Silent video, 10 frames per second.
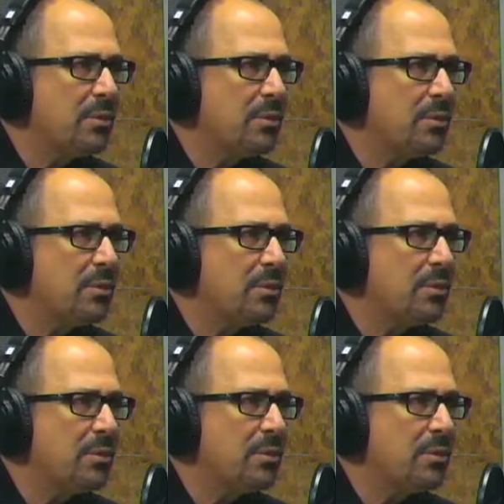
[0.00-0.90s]
the
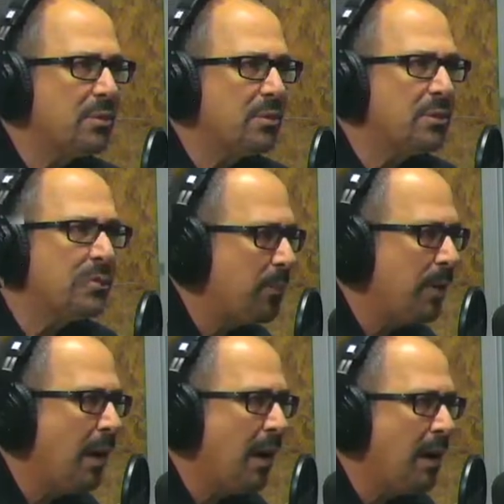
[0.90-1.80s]
amount of
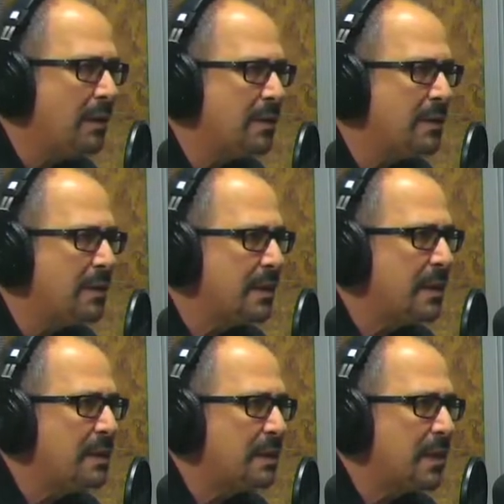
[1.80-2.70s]
applause.
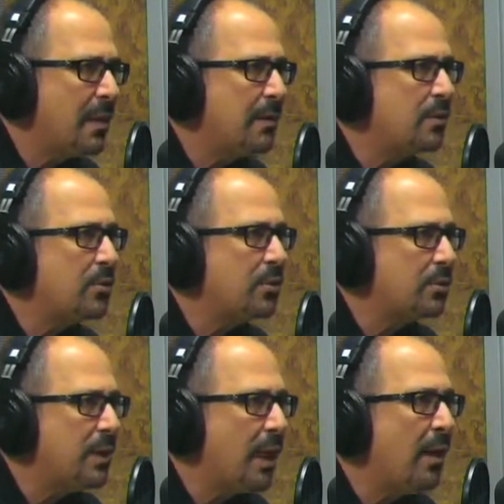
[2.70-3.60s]
It started to go
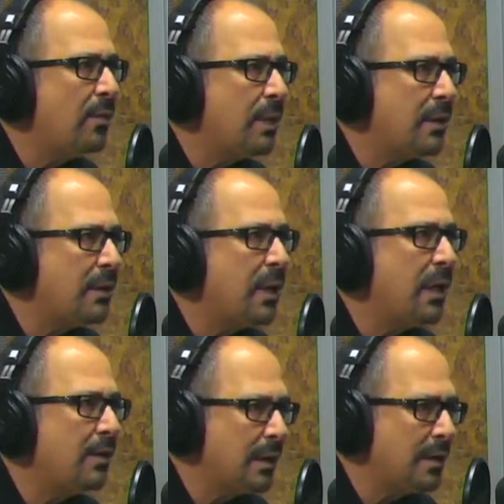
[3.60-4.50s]
down and
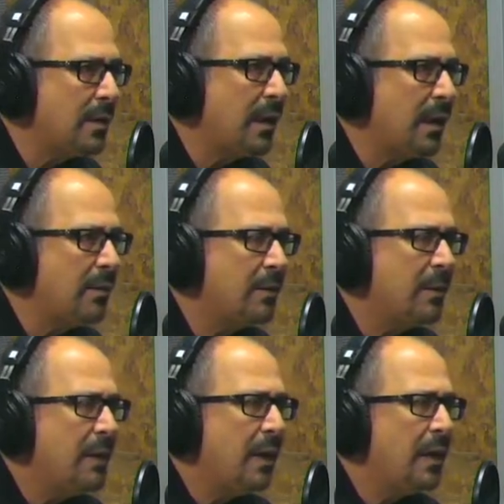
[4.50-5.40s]
down and down,
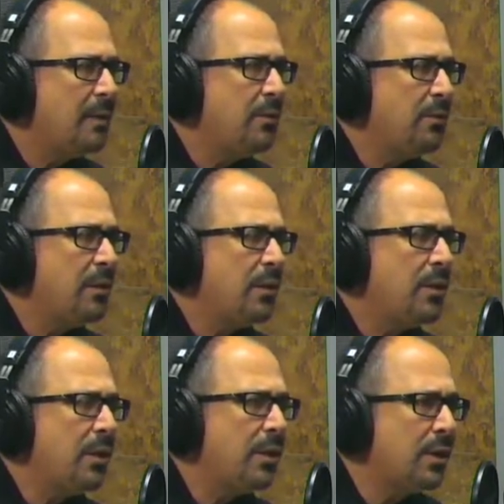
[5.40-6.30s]
and
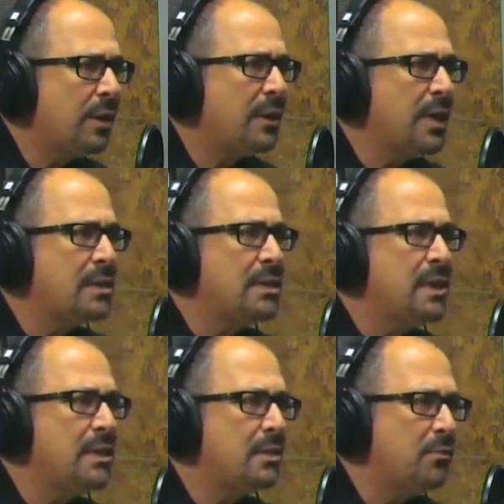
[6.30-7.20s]
you get that
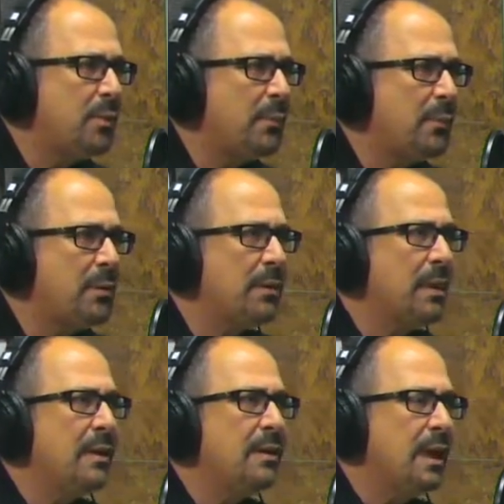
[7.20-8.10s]
sense of people
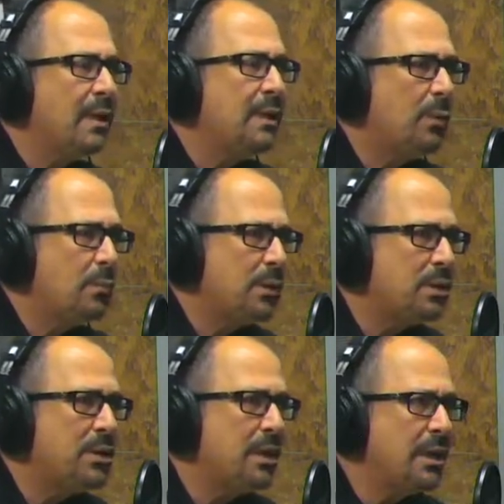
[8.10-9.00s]
not
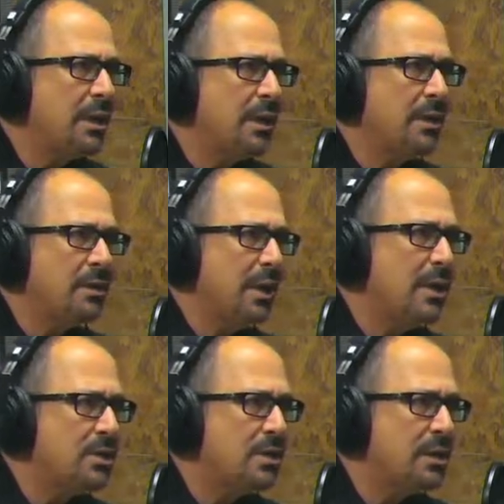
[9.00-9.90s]
appreciating our
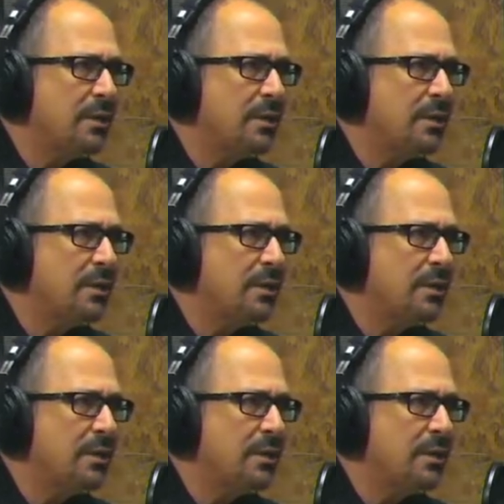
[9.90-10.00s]
nation.